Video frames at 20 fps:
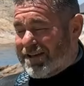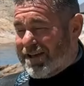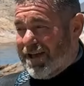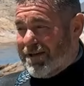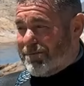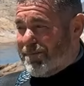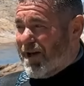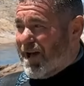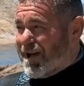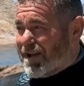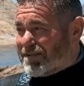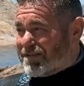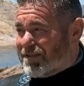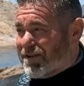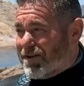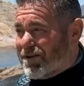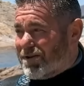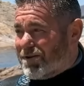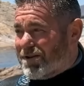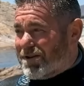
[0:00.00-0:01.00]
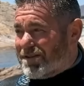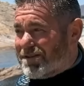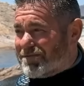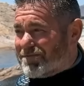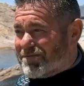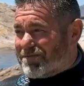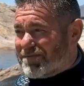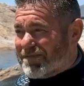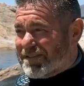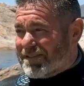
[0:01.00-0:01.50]
came back, so
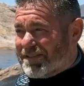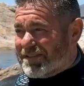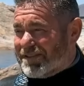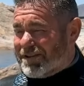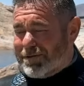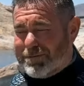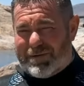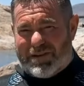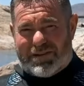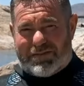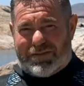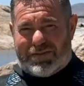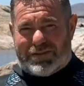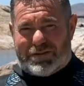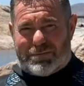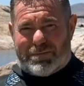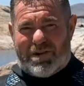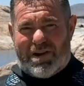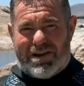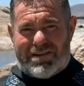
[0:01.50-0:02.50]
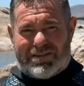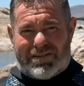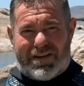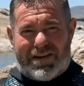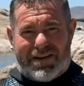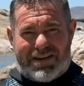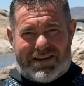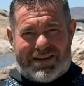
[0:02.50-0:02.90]
a little bit of a surprise there.